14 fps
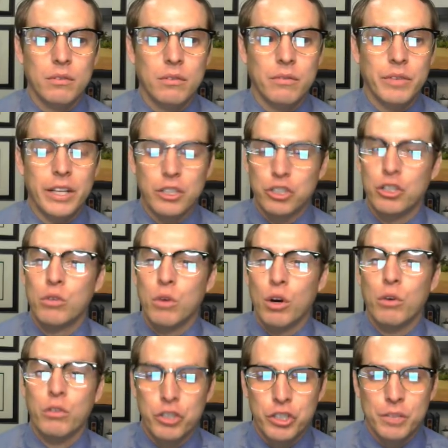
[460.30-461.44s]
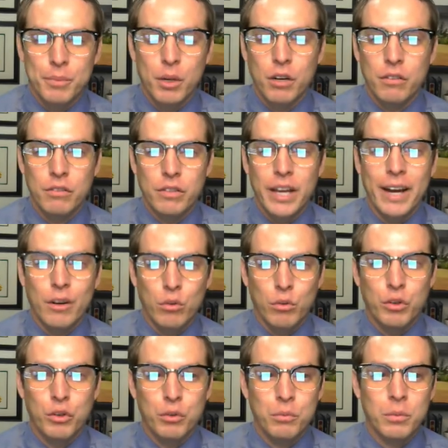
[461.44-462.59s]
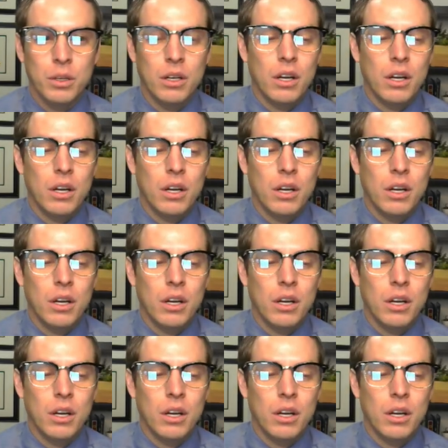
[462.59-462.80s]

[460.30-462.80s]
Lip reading: show ownership of that room,